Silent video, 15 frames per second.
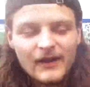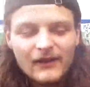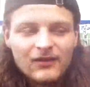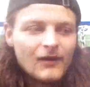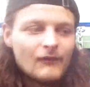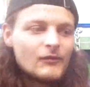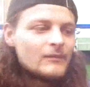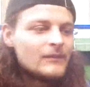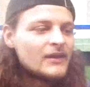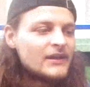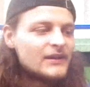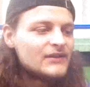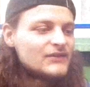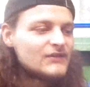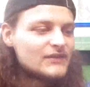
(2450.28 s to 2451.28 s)
I love him,
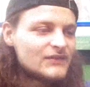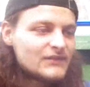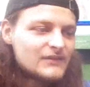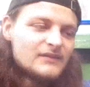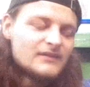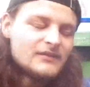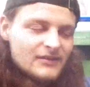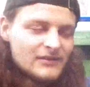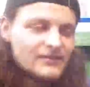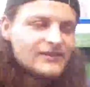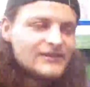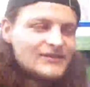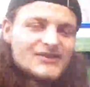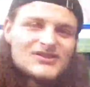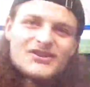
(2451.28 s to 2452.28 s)
man.
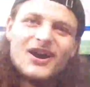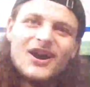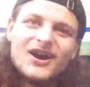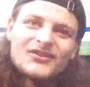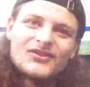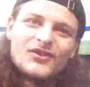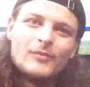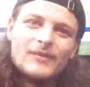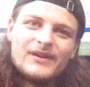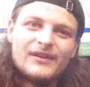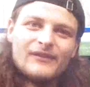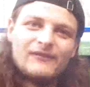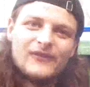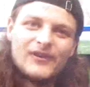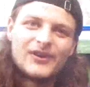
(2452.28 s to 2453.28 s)
He's such an asshole, but in
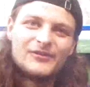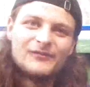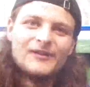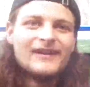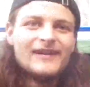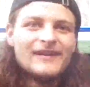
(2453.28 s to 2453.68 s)
a funny way.